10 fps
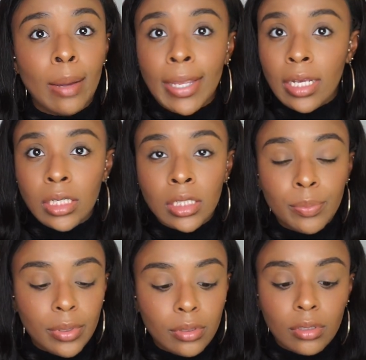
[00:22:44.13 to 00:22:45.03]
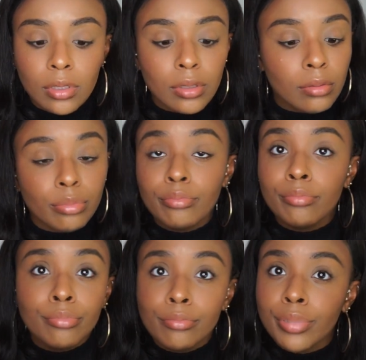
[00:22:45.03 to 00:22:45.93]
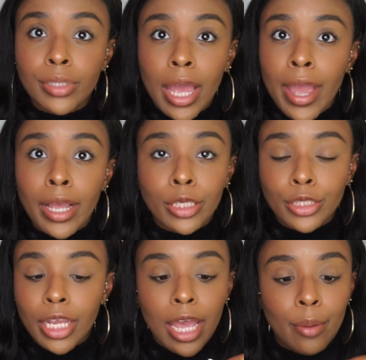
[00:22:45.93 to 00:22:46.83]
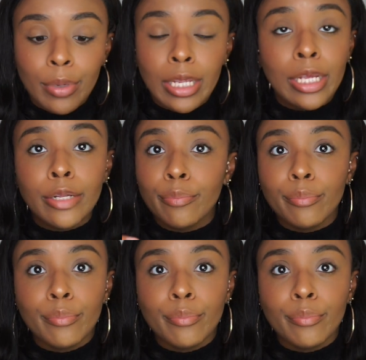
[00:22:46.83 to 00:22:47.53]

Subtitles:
makeup stash, cabinet,